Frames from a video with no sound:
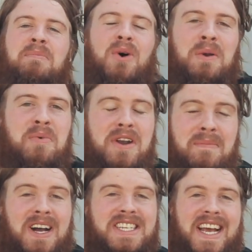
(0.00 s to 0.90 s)
the board pretty
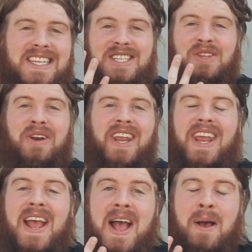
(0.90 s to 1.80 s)
much has
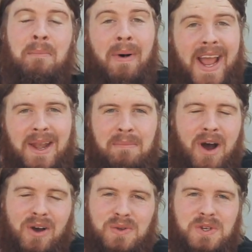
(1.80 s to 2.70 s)
3 main
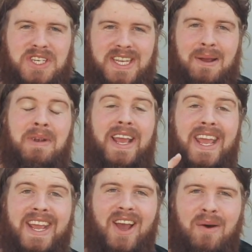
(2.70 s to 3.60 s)
modes, which is namely
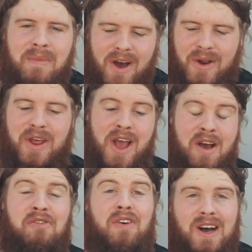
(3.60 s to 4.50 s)
Eco mode,
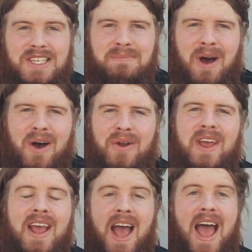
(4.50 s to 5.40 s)
Fast mode,
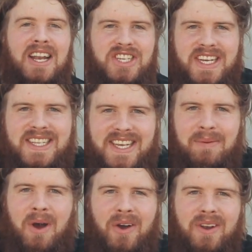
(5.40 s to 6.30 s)
and GT
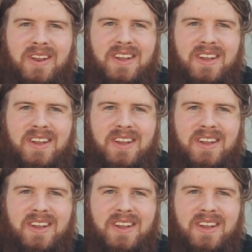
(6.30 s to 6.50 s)
mode.